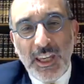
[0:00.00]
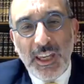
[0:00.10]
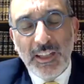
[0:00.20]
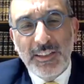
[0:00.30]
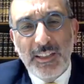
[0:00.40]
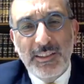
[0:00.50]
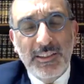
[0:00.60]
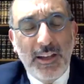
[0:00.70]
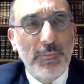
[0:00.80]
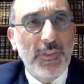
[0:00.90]
It's
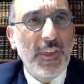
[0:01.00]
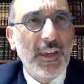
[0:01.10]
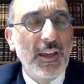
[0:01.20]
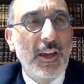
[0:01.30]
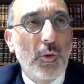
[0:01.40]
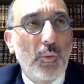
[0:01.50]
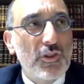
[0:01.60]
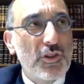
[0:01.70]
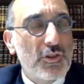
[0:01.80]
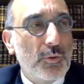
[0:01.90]
something
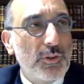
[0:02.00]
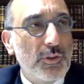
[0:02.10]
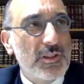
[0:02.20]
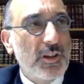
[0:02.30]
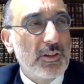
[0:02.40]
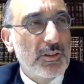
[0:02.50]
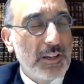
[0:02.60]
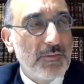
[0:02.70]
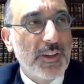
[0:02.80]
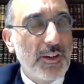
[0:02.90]
which is also
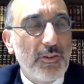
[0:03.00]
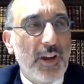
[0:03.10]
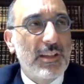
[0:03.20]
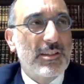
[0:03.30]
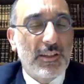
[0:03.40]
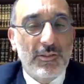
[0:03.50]
invigorating